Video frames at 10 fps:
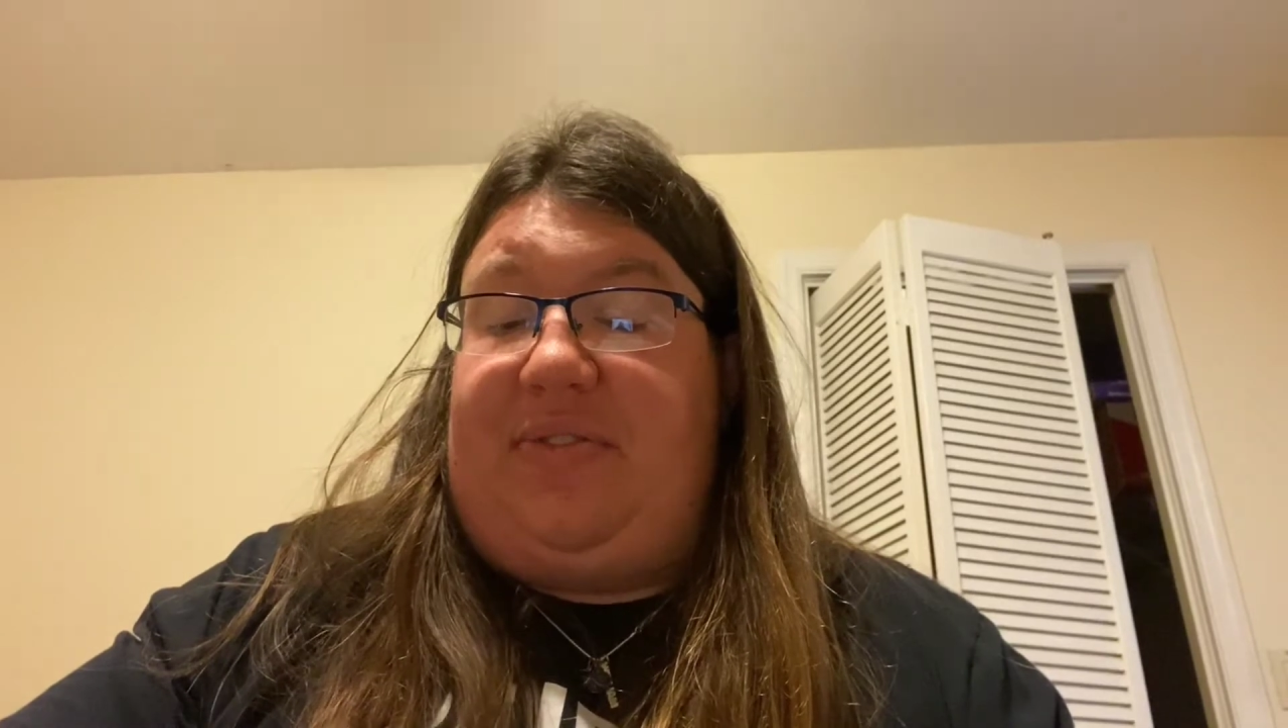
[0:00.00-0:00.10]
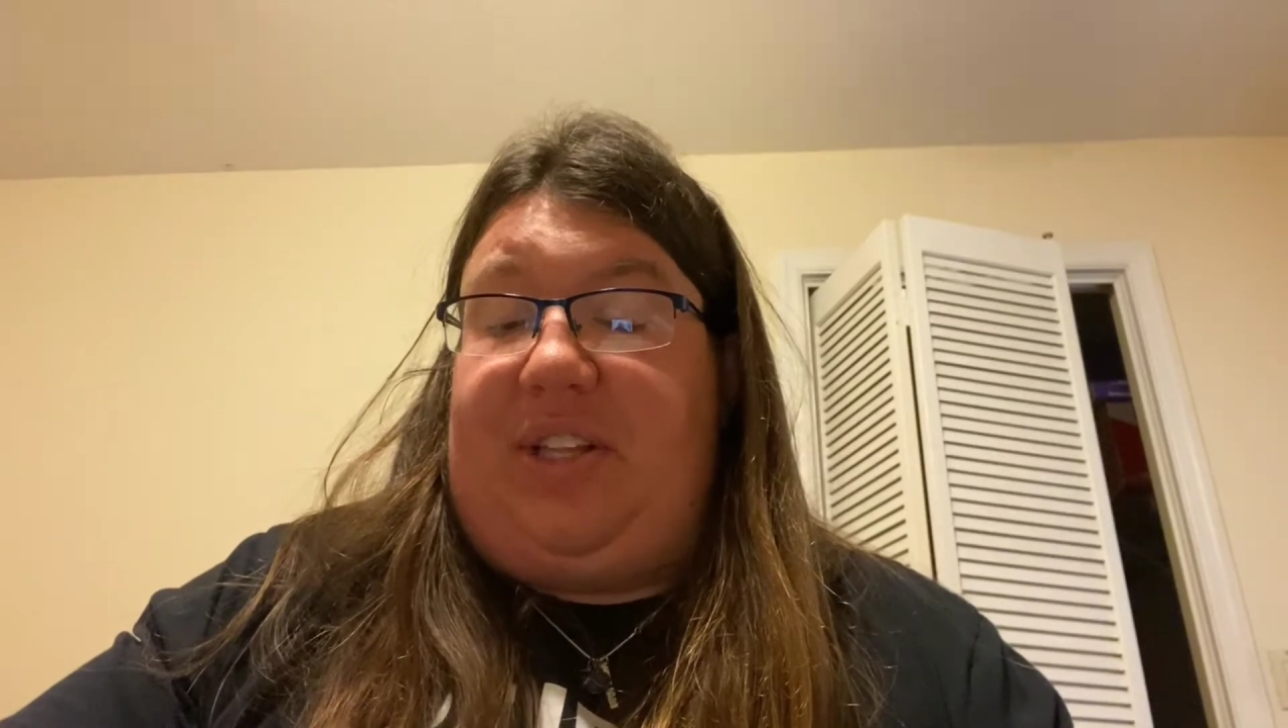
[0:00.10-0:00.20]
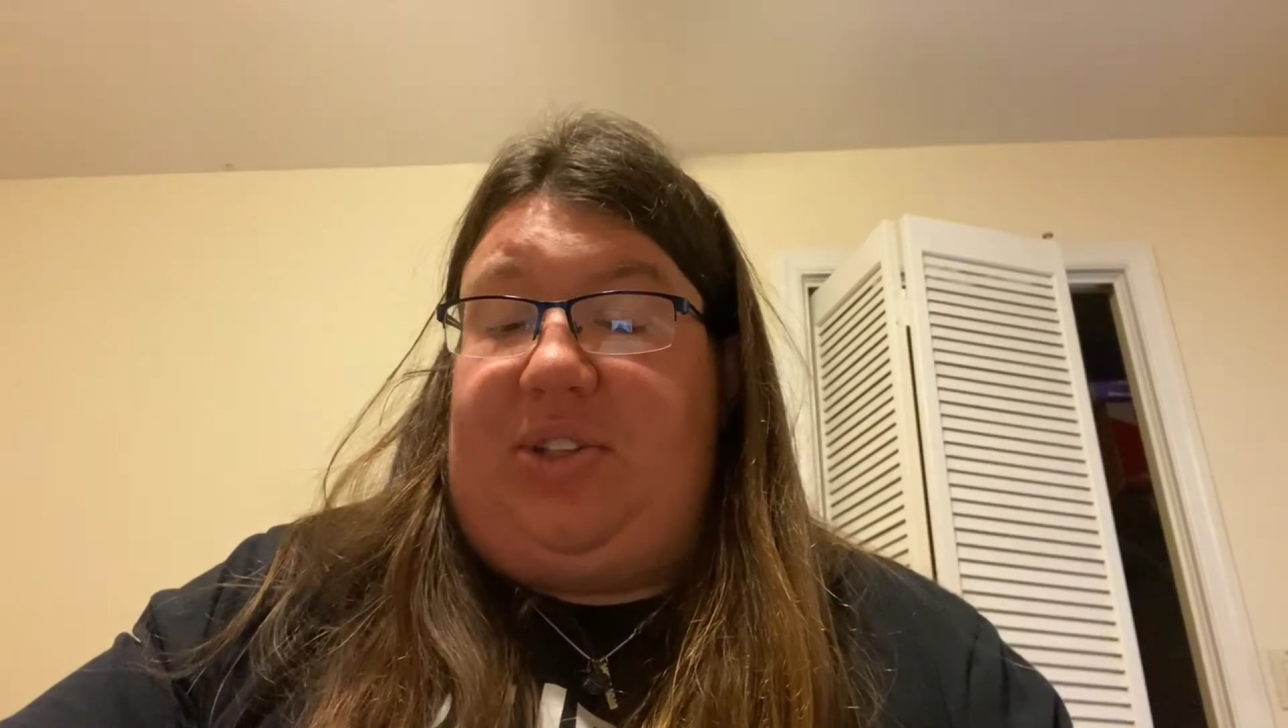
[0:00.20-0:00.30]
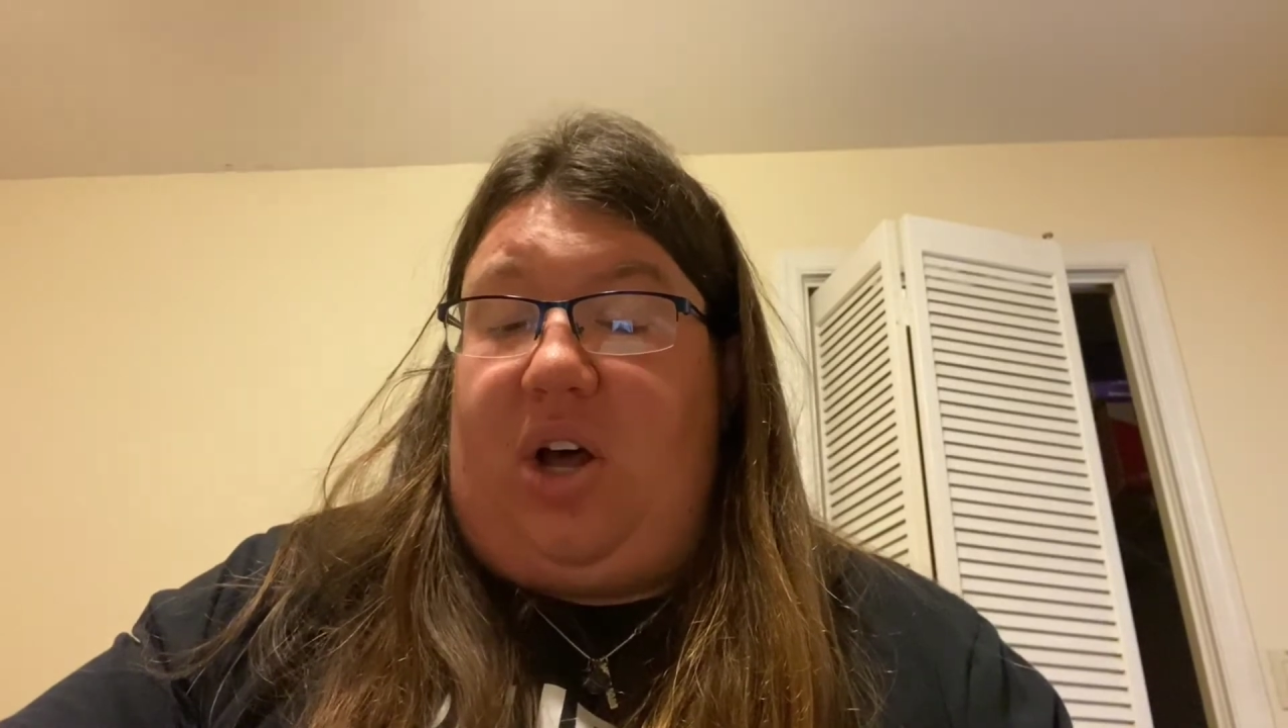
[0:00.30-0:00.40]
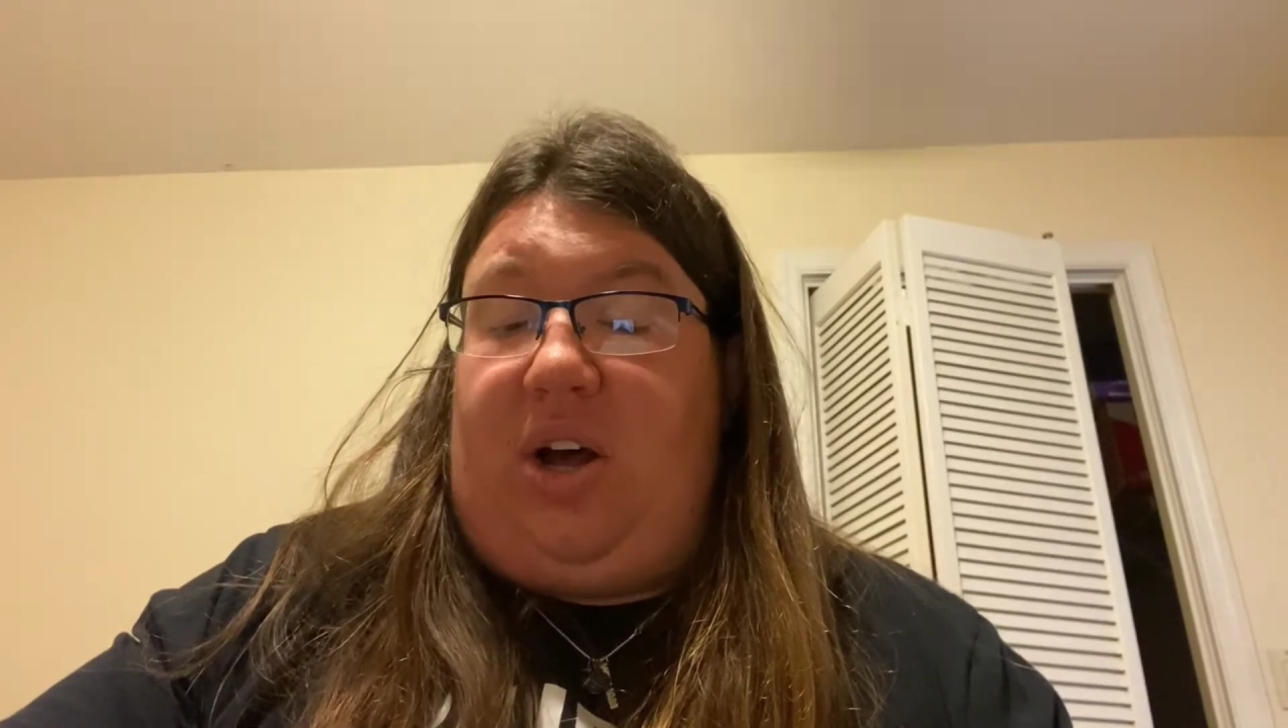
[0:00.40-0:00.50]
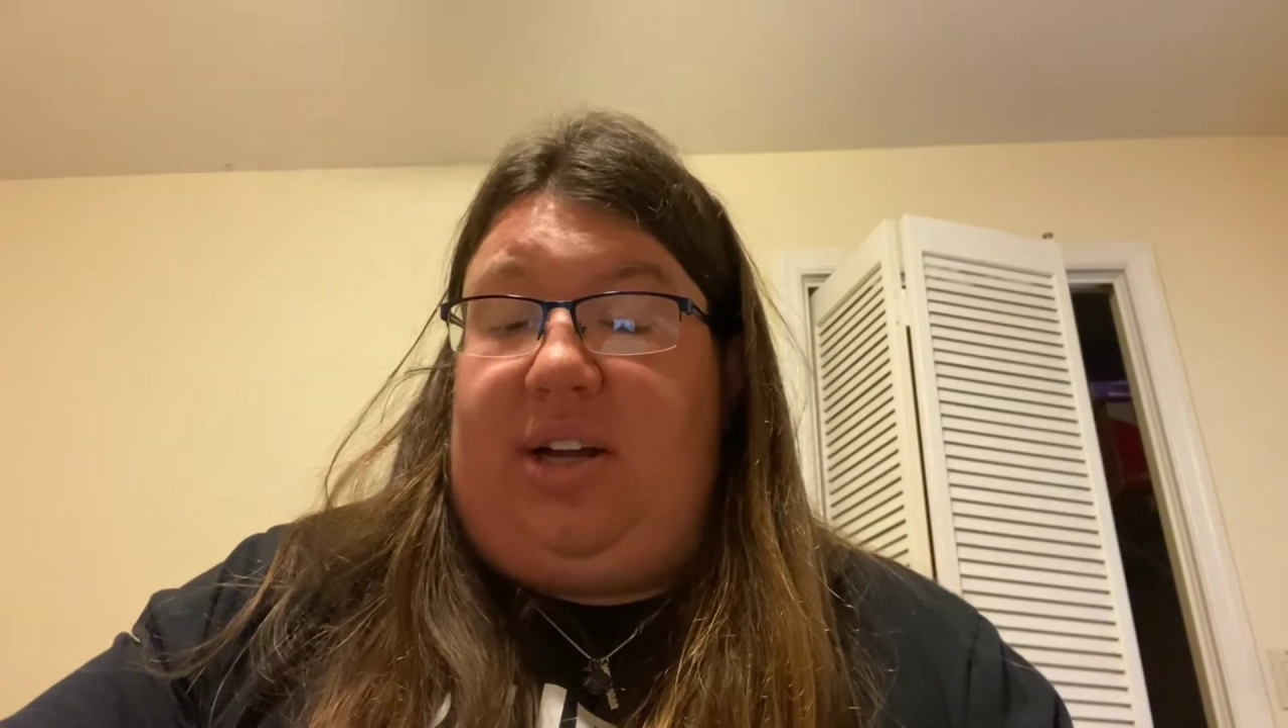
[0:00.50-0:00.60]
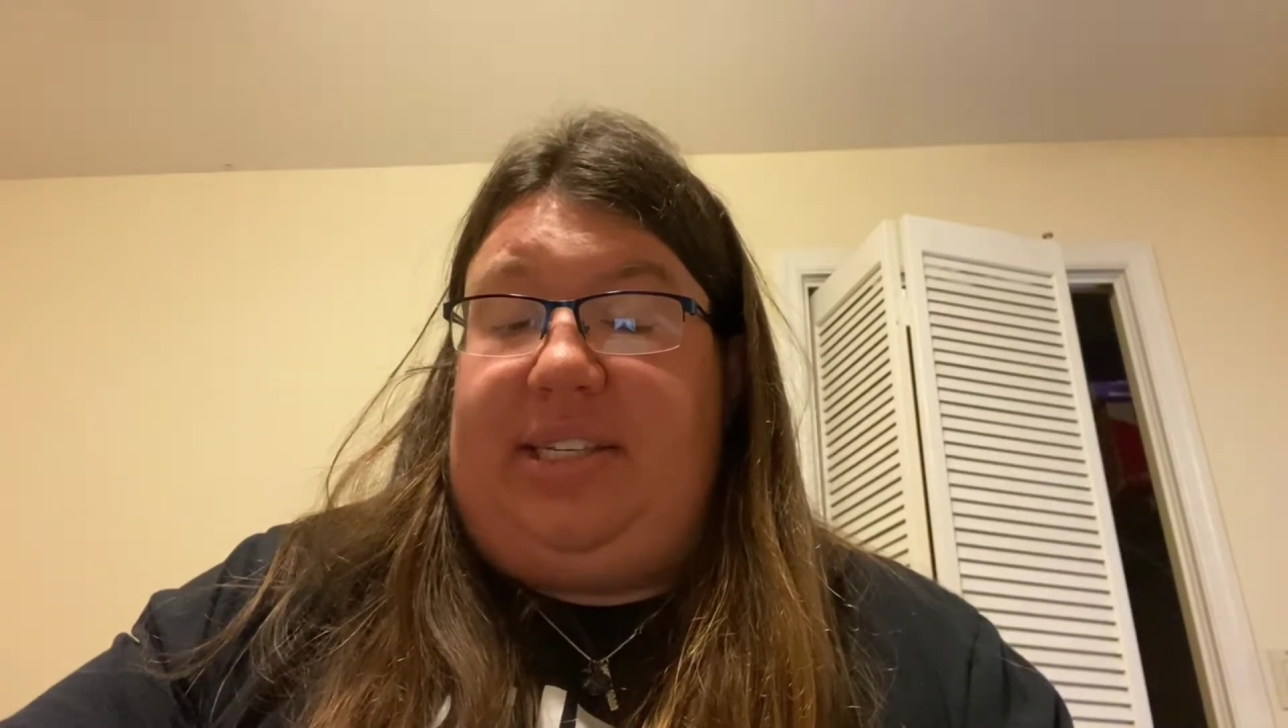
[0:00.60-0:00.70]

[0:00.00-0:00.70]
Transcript: of the law,